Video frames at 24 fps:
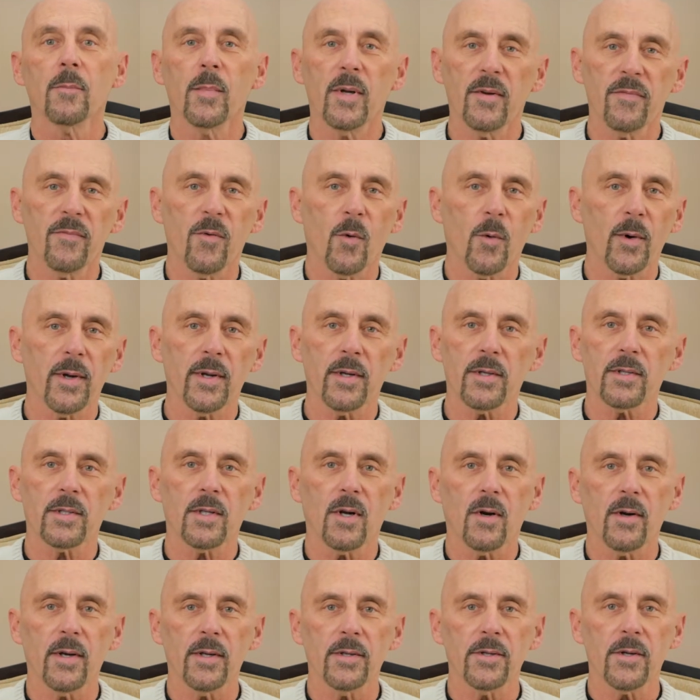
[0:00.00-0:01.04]
before you
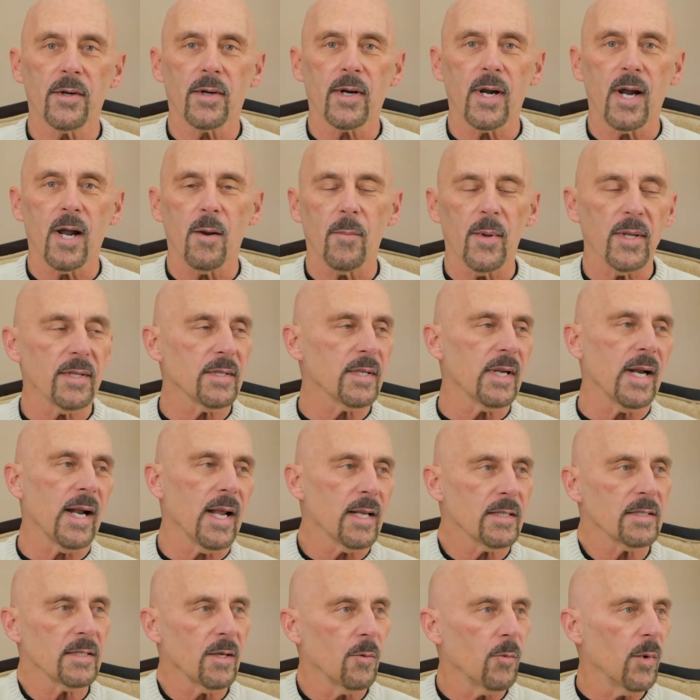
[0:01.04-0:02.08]
started your comments?" And
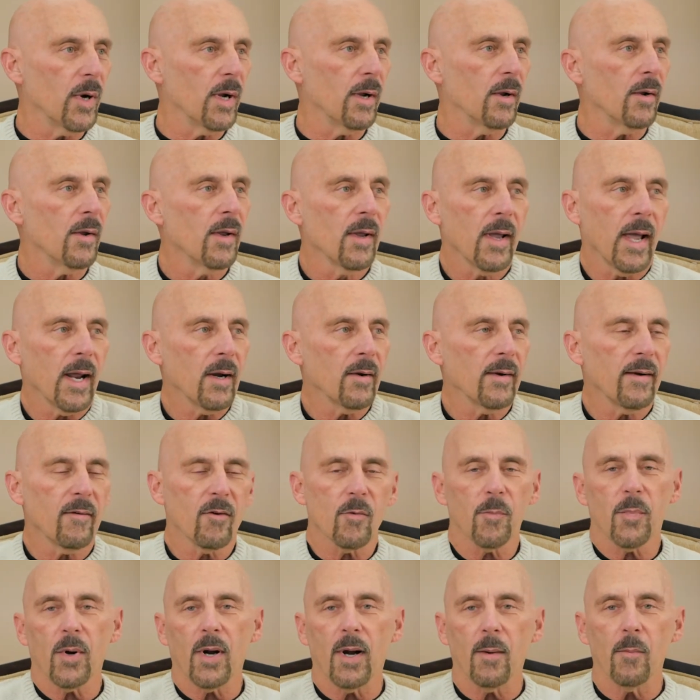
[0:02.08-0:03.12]
I said, "Well, I don't have
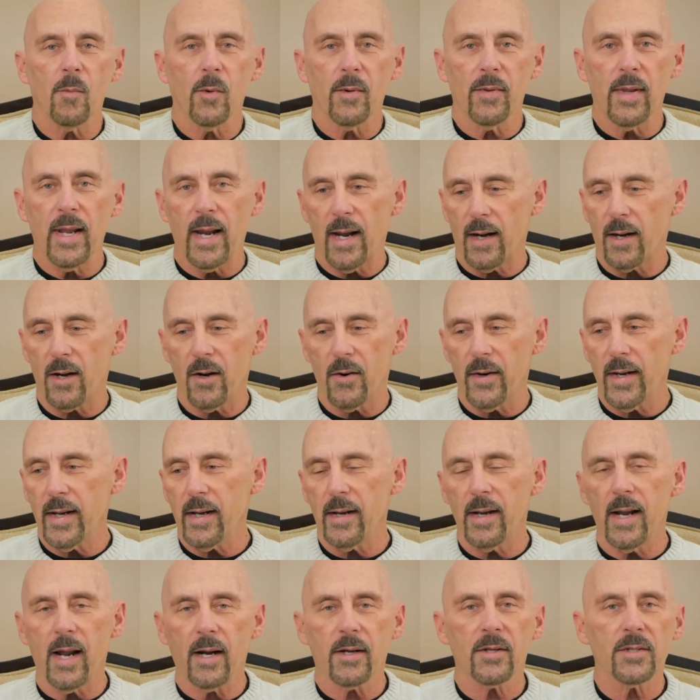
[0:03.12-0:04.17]
a problem with that. Go ahead
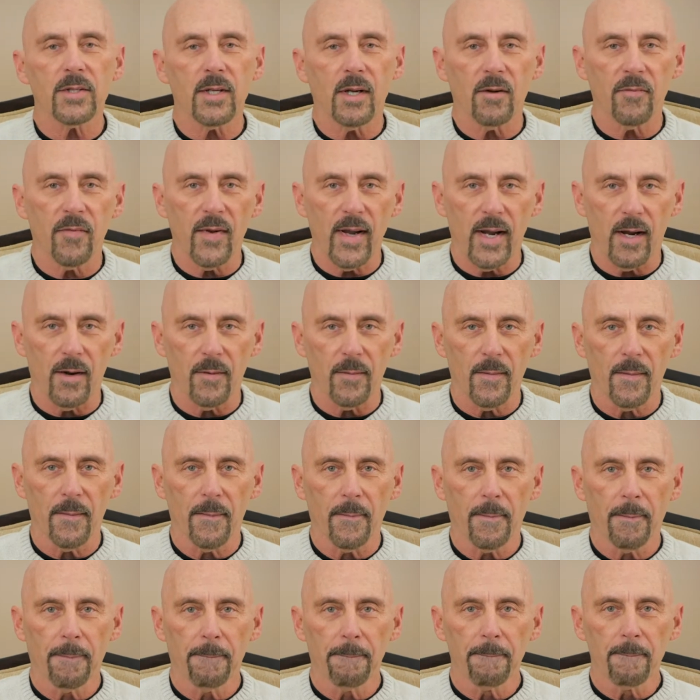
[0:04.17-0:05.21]
and knock yourself out."
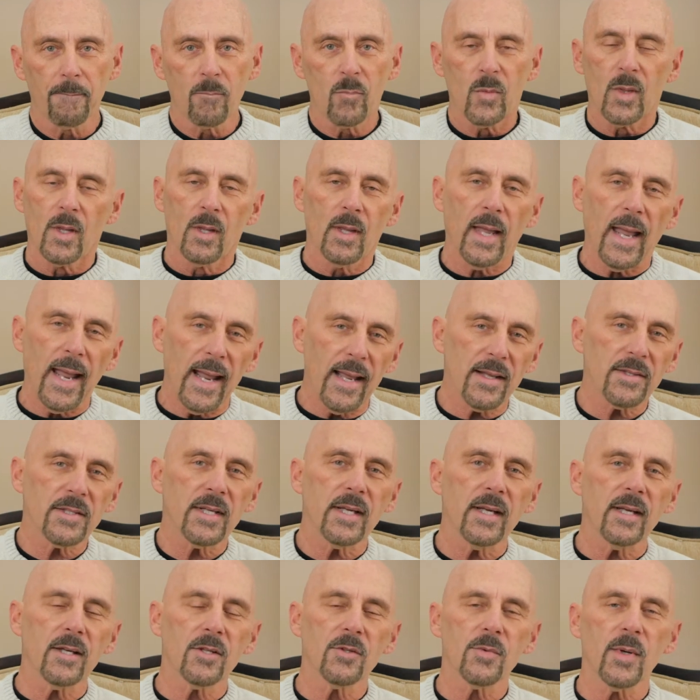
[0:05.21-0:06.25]
As
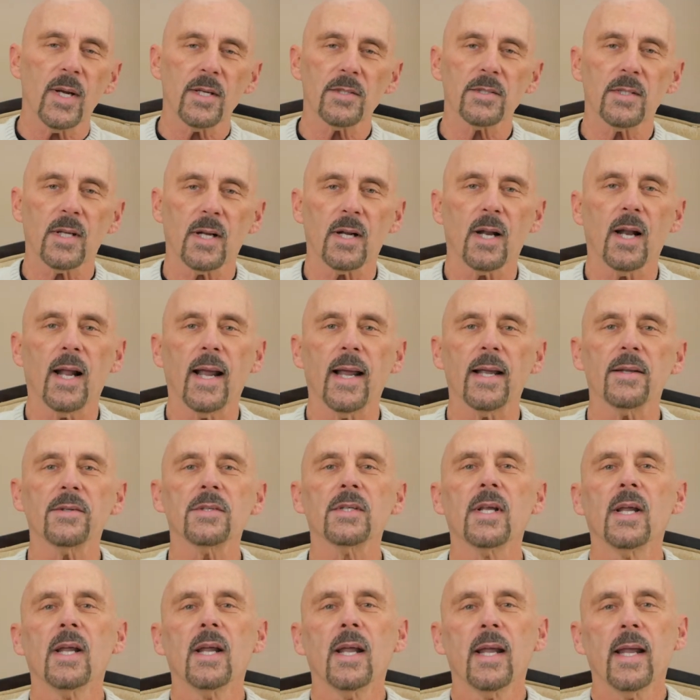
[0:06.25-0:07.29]
he addressed the
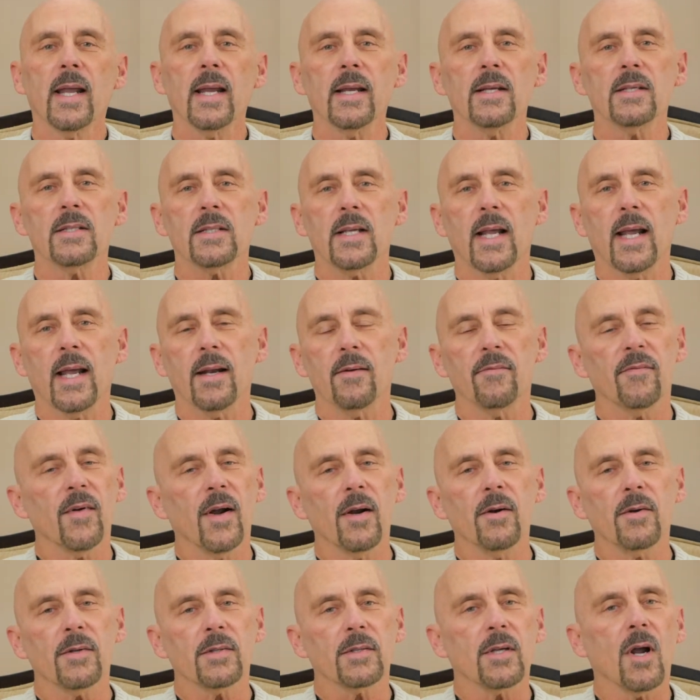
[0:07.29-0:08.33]
class, he said,
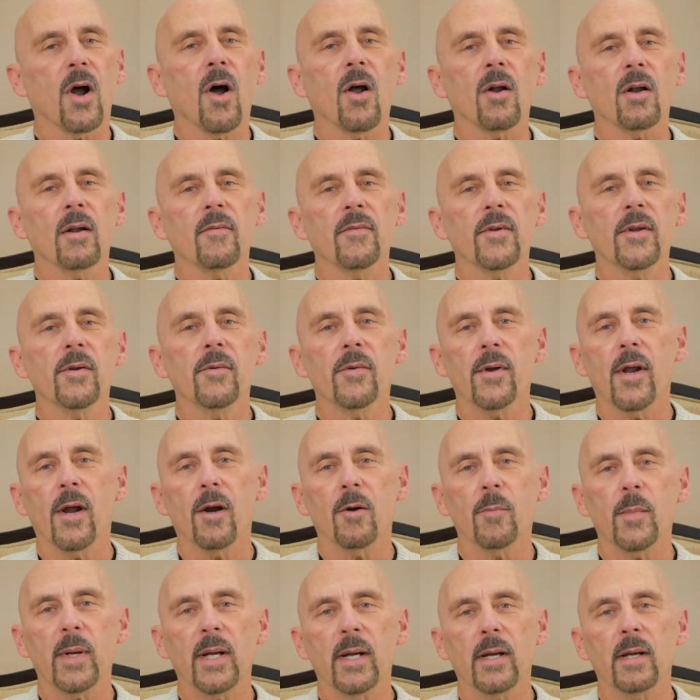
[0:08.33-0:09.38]
"Folks, all of you
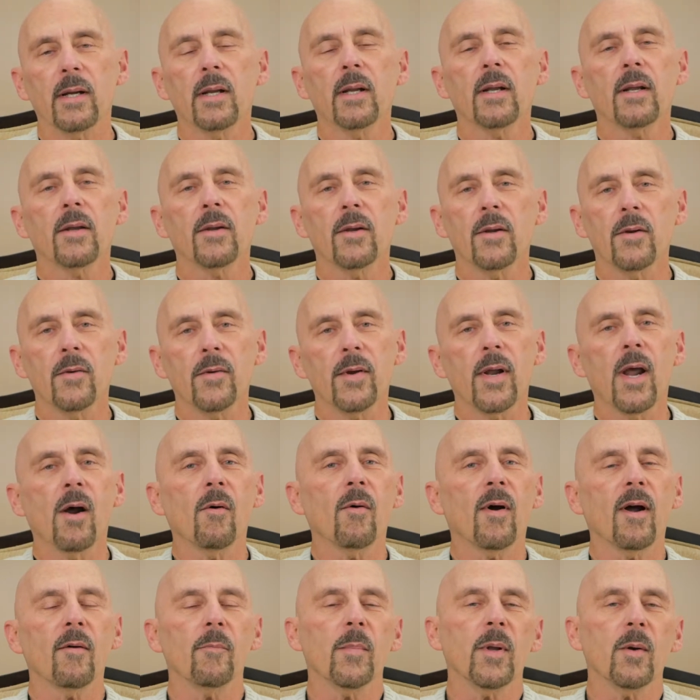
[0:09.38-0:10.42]
know me. You
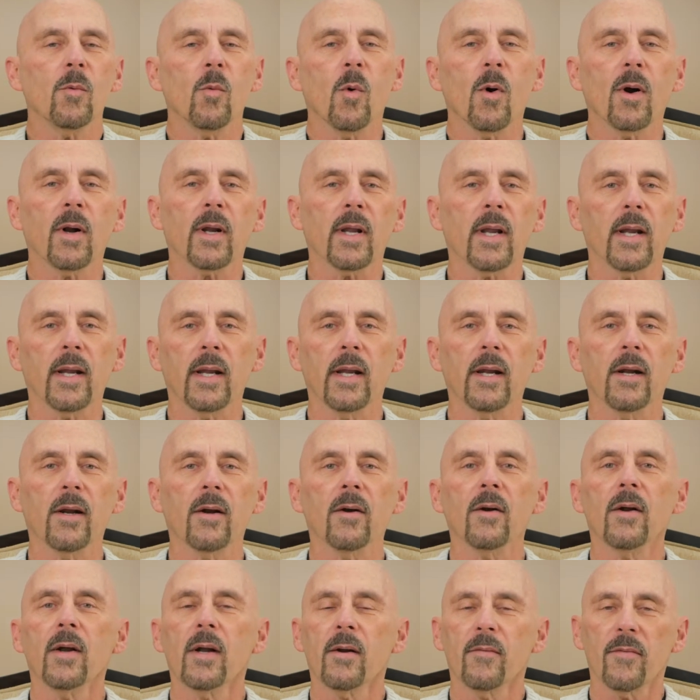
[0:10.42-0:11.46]
know I've been working
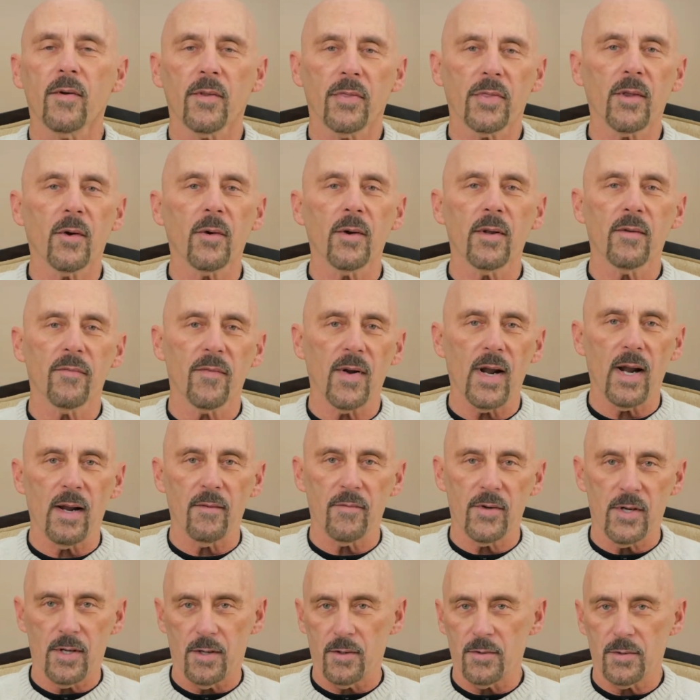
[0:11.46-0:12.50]
here for
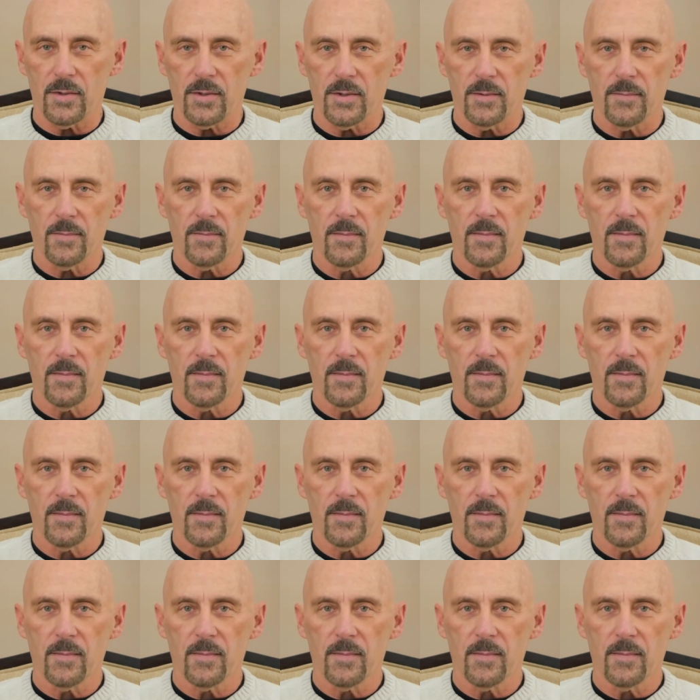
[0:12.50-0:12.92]
35 years.